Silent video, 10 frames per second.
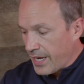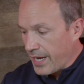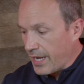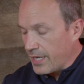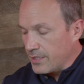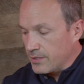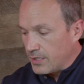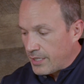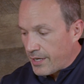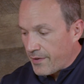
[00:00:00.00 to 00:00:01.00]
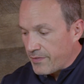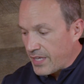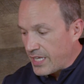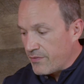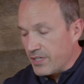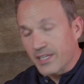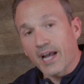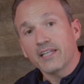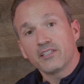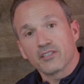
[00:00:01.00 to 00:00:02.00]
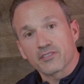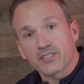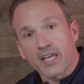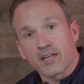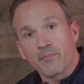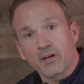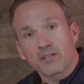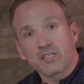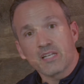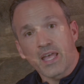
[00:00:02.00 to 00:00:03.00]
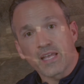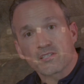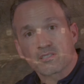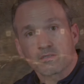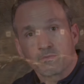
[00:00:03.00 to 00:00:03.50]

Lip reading: and they give it 9 years in American X